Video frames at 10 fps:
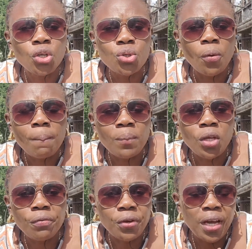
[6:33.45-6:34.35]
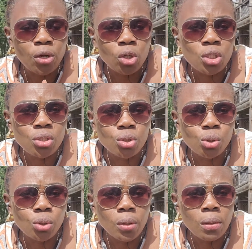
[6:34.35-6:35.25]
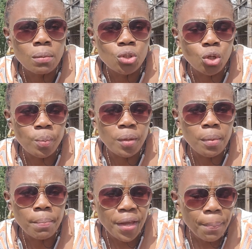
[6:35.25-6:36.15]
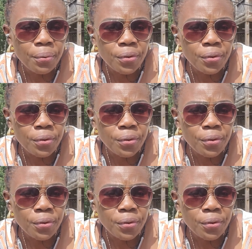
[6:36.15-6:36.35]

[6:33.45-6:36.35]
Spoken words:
So if you cannot drop the MIP,